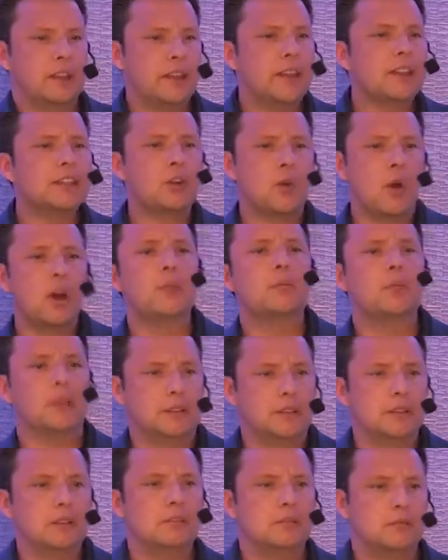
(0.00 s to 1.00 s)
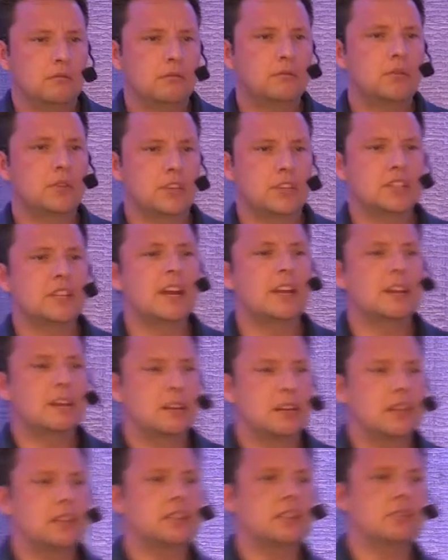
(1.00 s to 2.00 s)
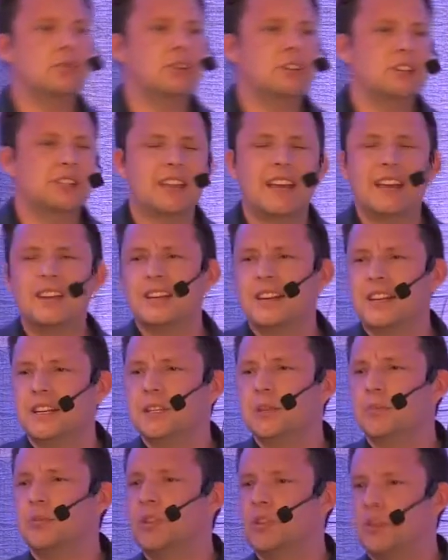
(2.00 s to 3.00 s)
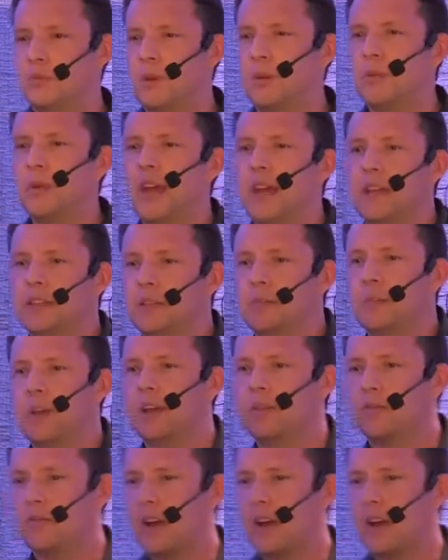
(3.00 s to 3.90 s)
Now that's quite a bit for the standard LinkedIn, where the standard LinkedIn person maybe has about